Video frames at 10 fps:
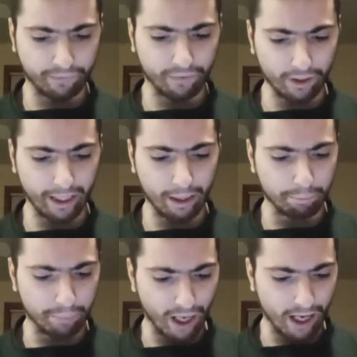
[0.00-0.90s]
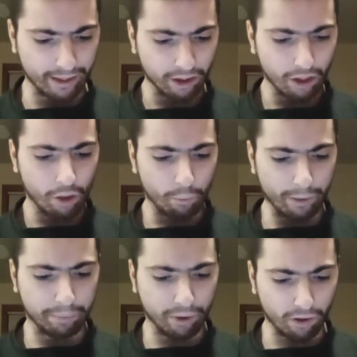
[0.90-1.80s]
14, but
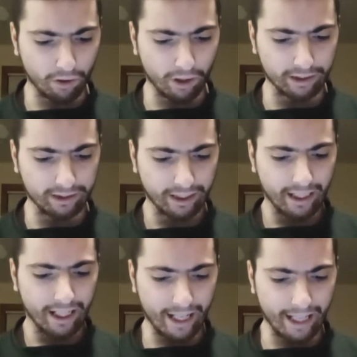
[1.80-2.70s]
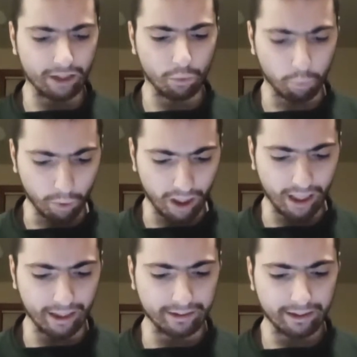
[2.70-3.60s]
because it
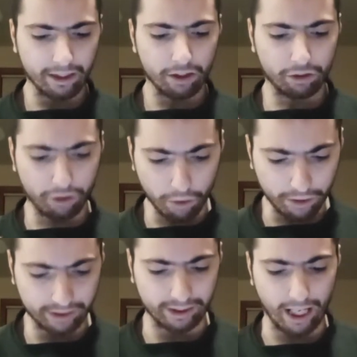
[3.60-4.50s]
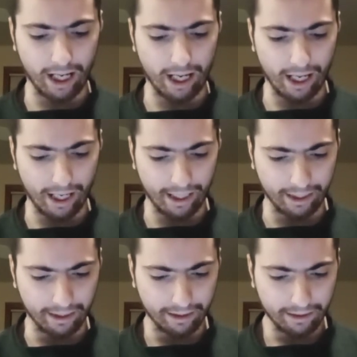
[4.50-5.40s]
was
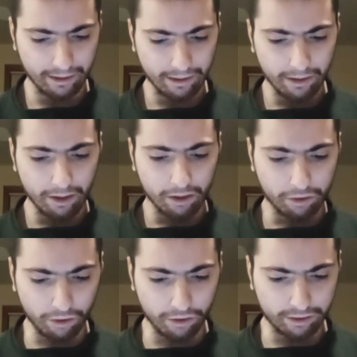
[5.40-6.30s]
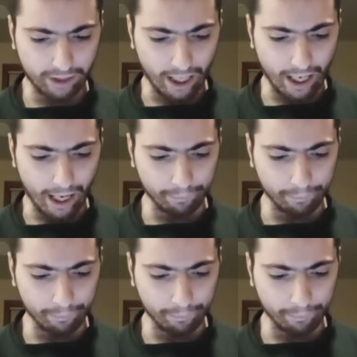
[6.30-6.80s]
suicide. Suicide.